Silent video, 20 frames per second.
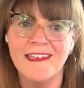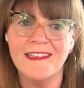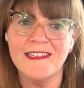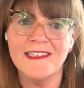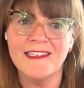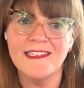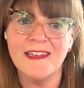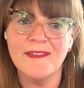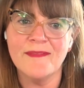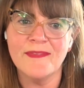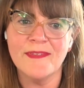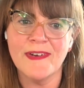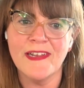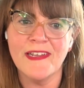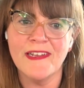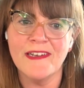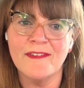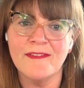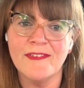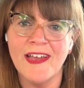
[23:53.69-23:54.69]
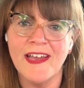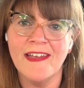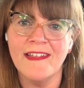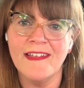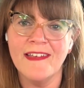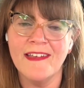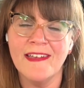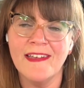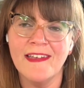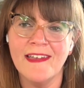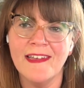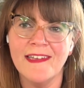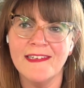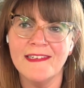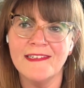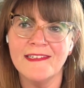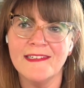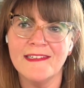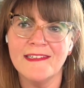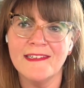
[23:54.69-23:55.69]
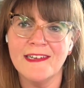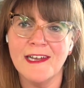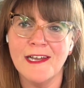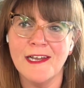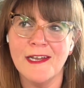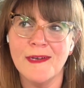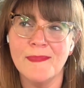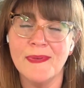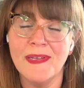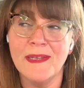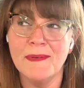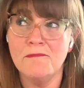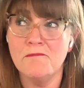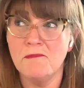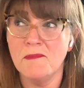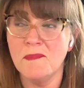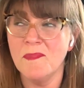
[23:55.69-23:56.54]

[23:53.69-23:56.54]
the San Fernando Valley. And I